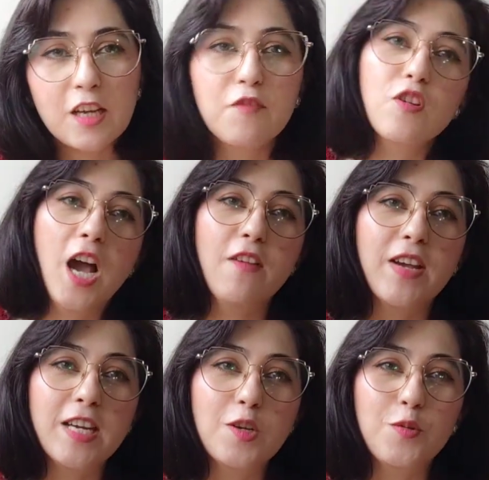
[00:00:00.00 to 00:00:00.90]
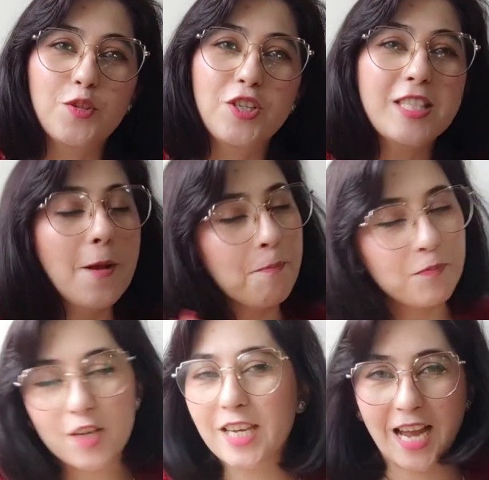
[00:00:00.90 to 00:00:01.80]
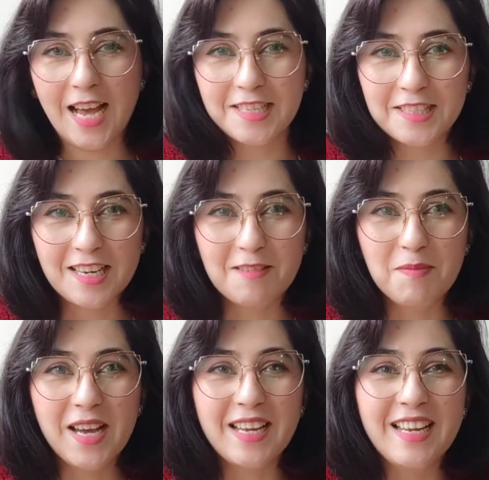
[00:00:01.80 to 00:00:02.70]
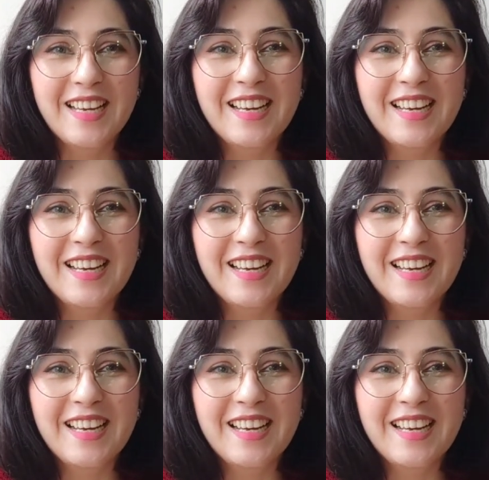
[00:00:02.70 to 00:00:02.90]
if you have any questions you can ask in my